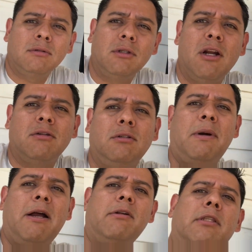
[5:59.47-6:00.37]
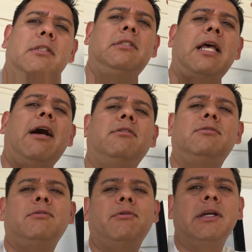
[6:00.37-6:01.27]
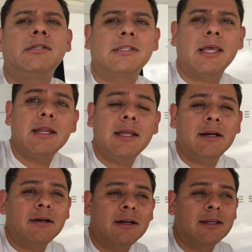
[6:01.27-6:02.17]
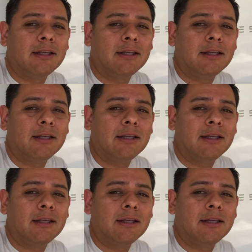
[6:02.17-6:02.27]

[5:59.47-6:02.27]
you know, to power this house where we're staying here.